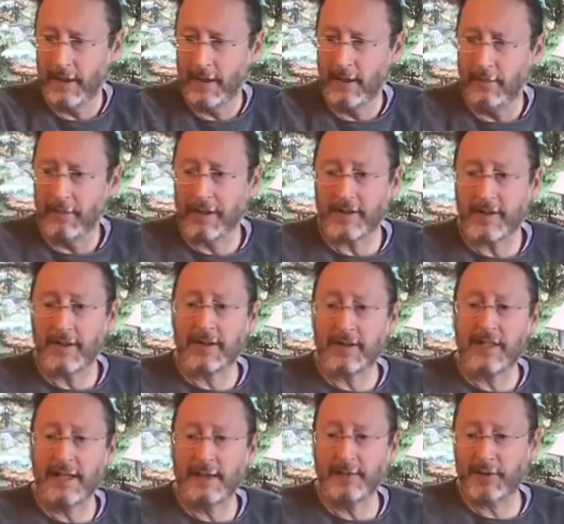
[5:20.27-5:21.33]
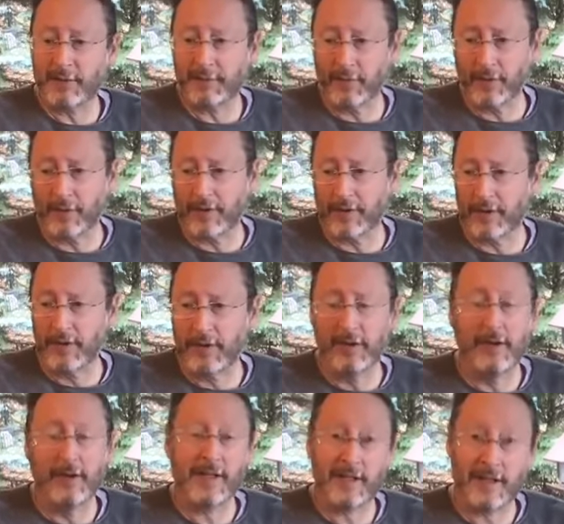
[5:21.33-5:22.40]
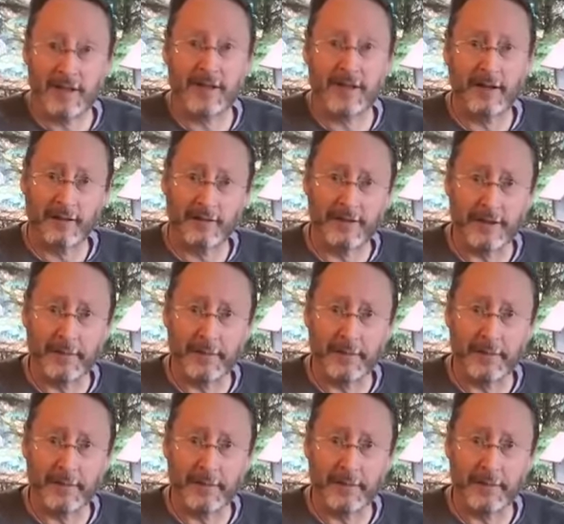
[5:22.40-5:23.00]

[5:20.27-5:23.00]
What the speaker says: Because in team sports, you necessarily